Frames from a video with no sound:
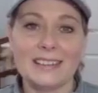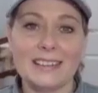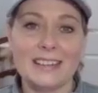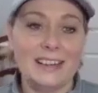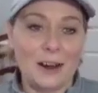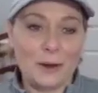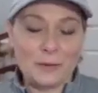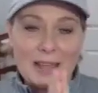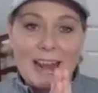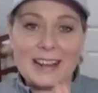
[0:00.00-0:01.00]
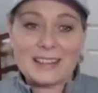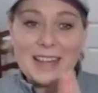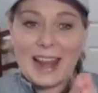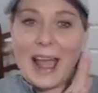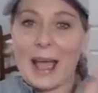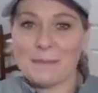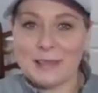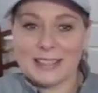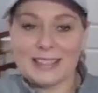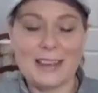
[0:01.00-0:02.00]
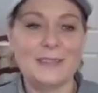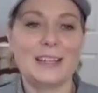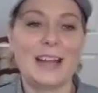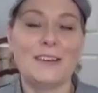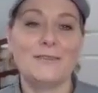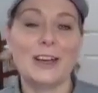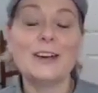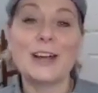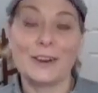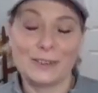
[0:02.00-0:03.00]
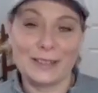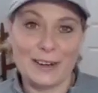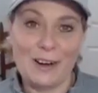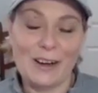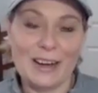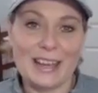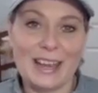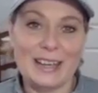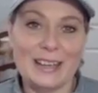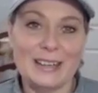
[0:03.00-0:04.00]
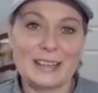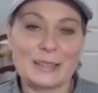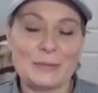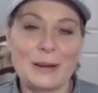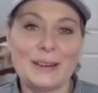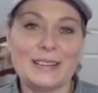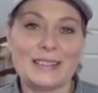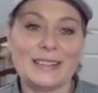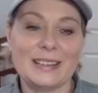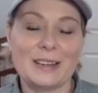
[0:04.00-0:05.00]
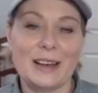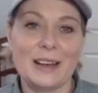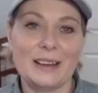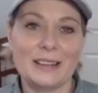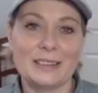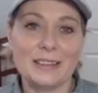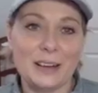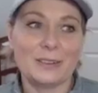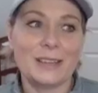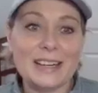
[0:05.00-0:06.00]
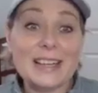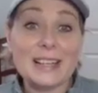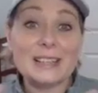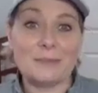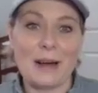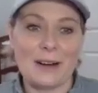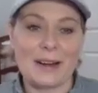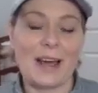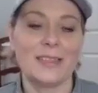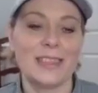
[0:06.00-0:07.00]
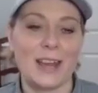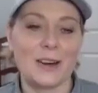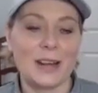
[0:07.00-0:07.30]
you know, that happened to David and I very early on in experiencing, you know, getting inspired out there.